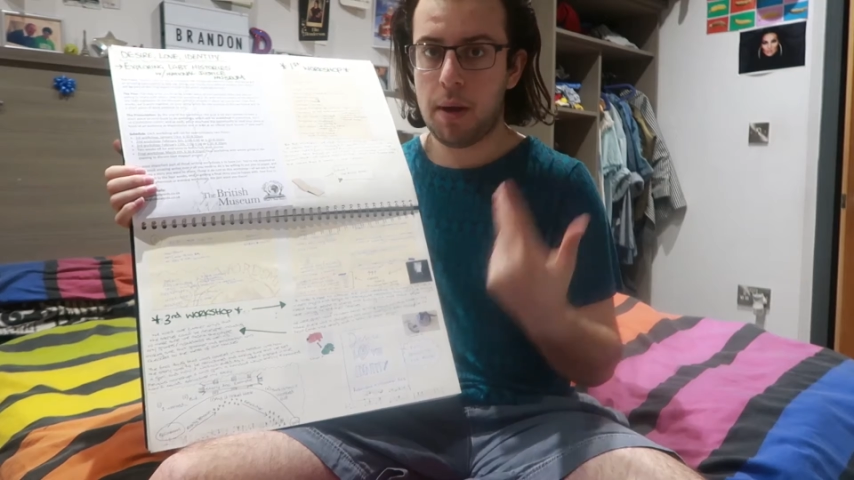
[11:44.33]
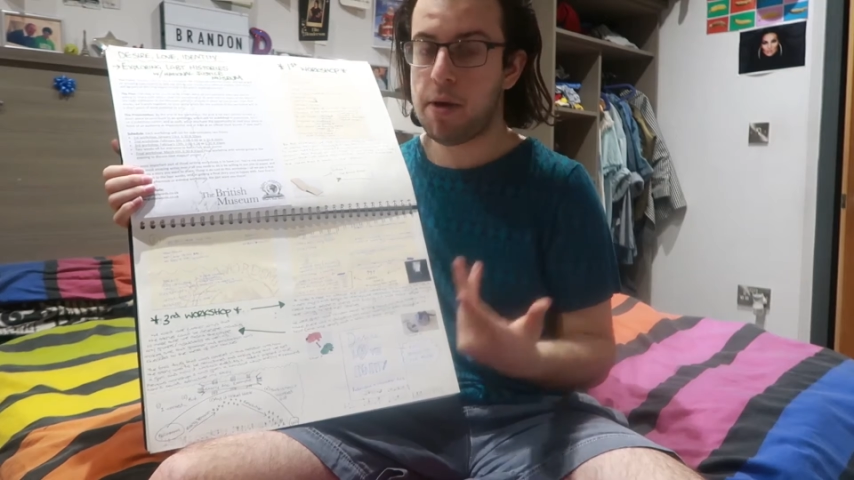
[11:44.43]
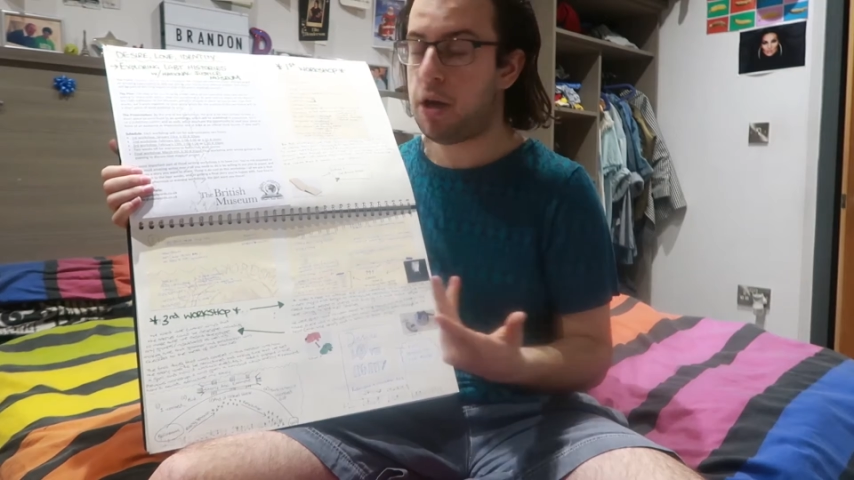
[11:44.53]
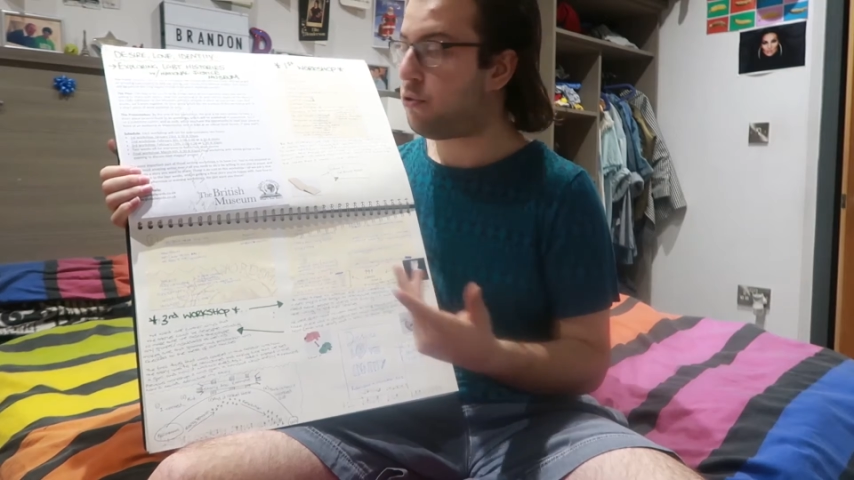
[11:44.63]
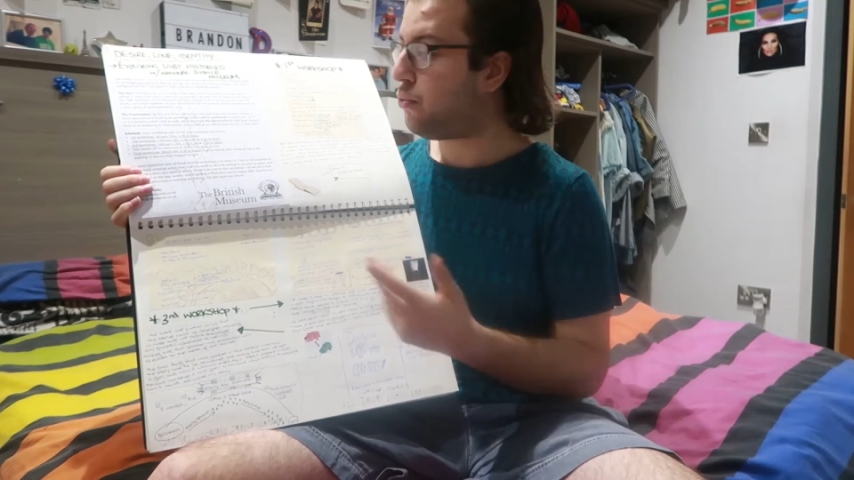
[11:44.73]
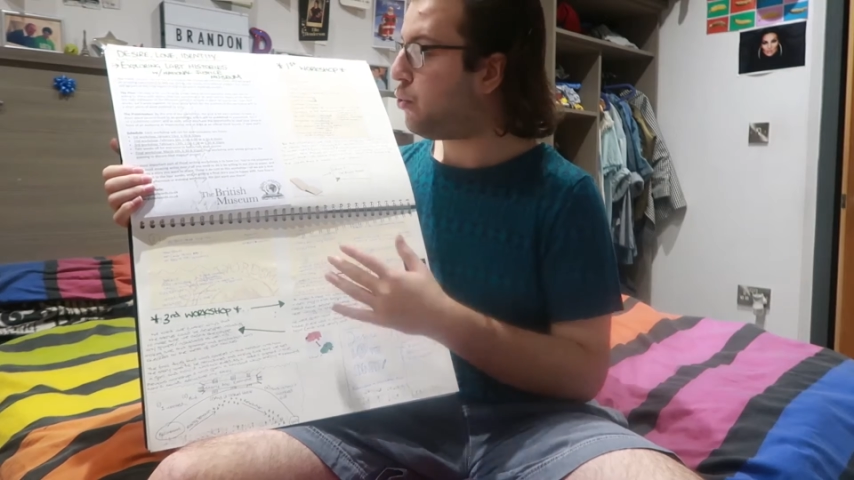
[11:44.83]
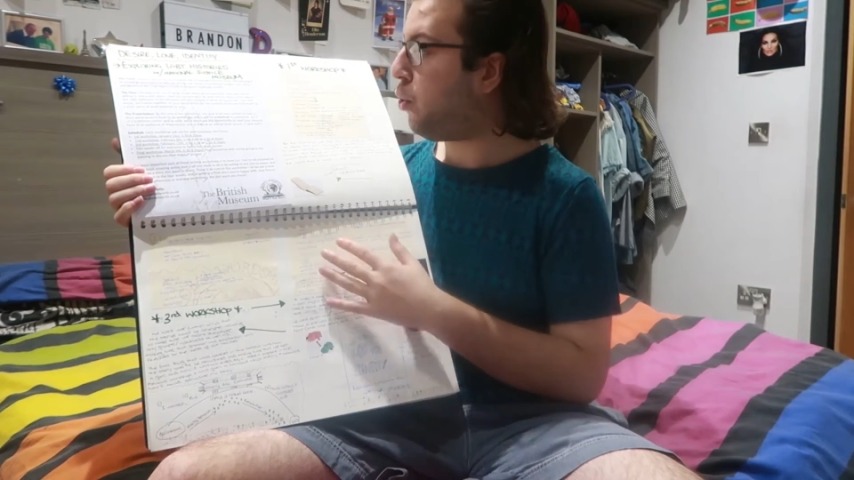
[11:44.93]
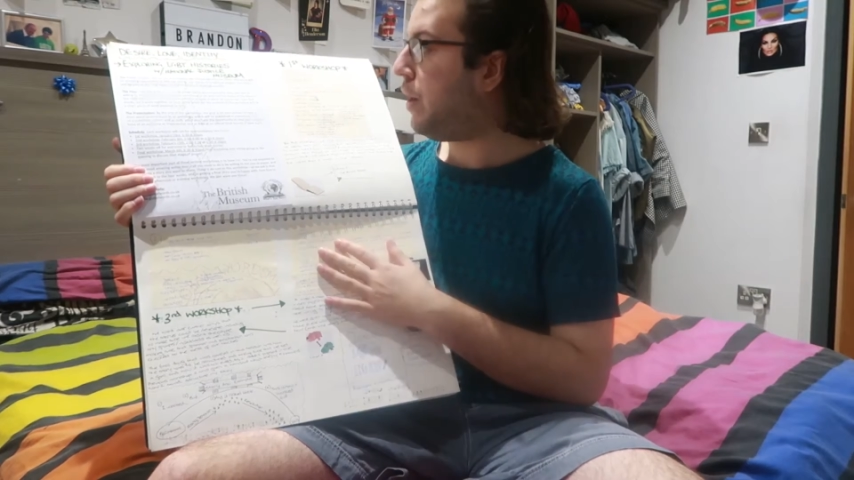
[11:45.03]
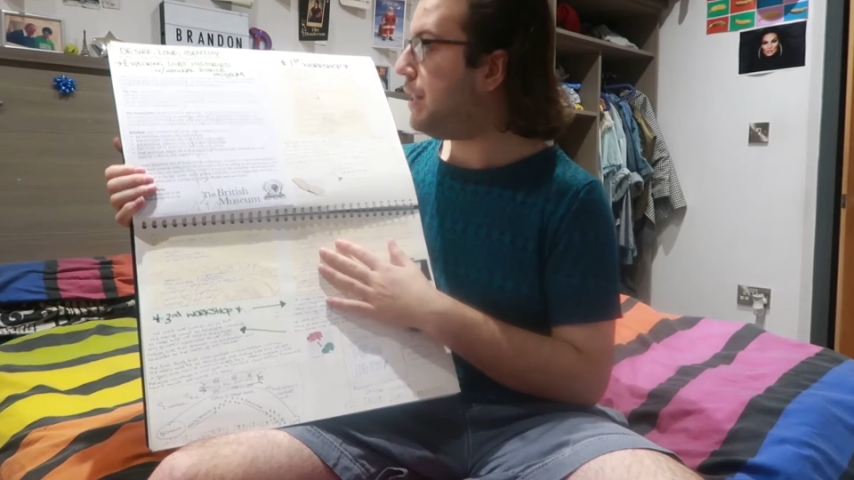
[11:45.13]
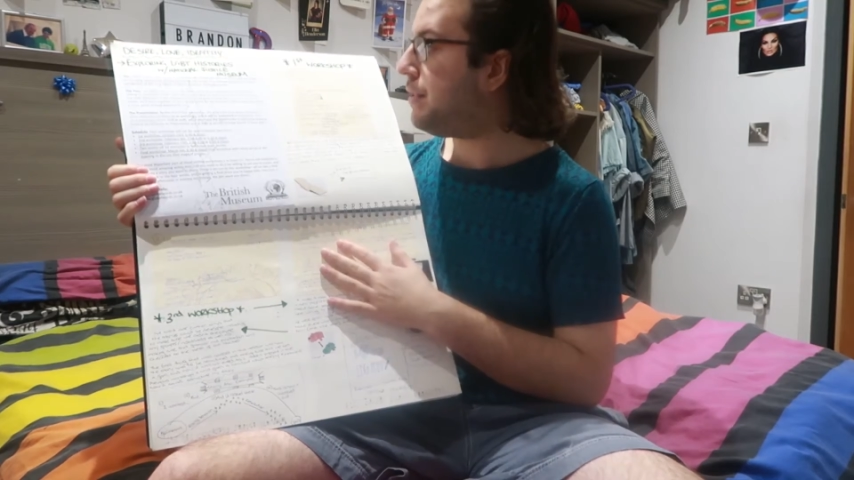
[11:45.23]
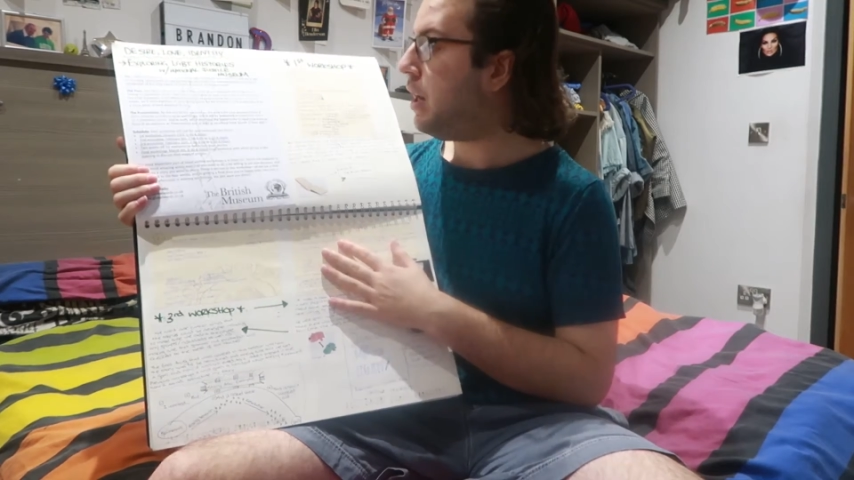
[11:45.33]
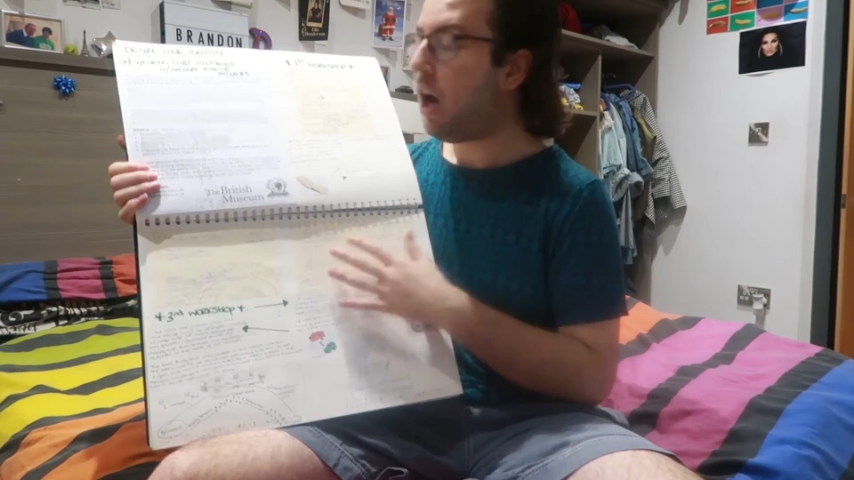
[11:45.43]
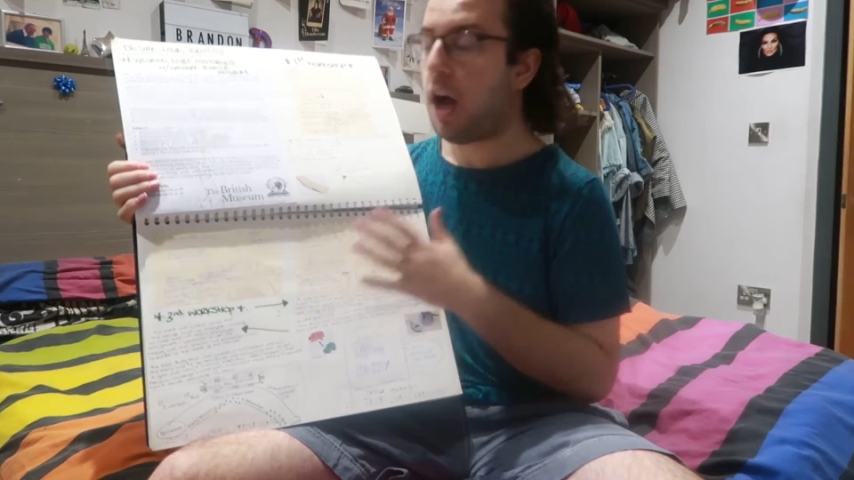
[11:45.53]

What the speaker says: like personal stories.